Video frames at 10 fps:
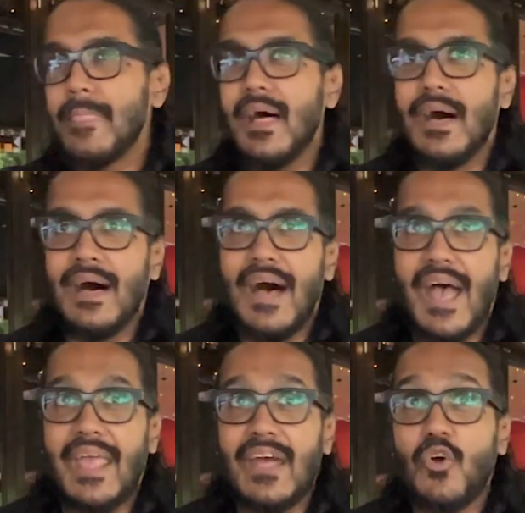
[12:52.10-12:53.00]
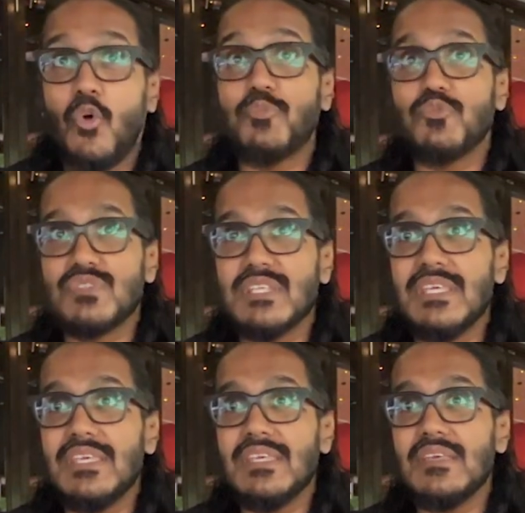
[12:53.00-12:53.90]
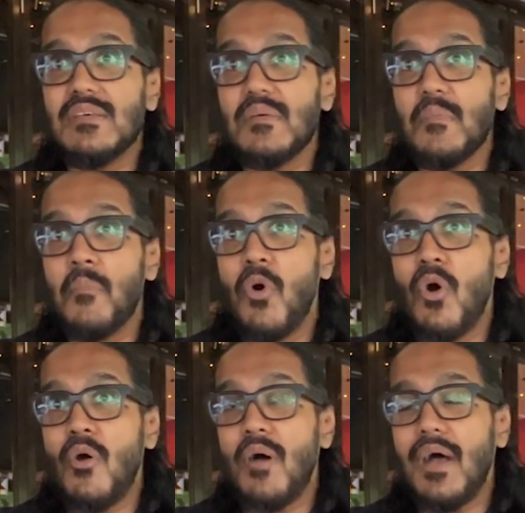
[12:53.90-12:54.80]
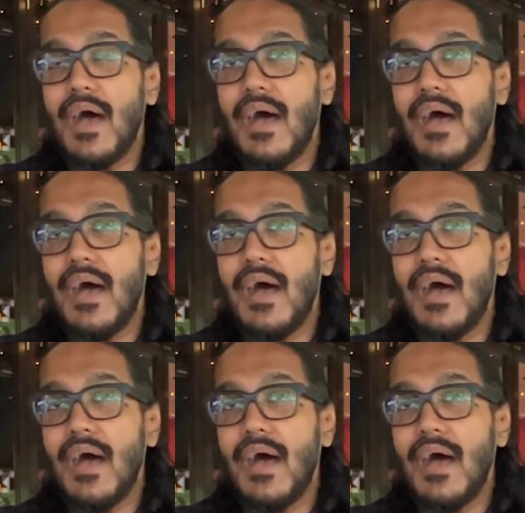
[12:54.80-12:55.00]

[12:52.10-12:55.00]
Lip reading: I hope to see more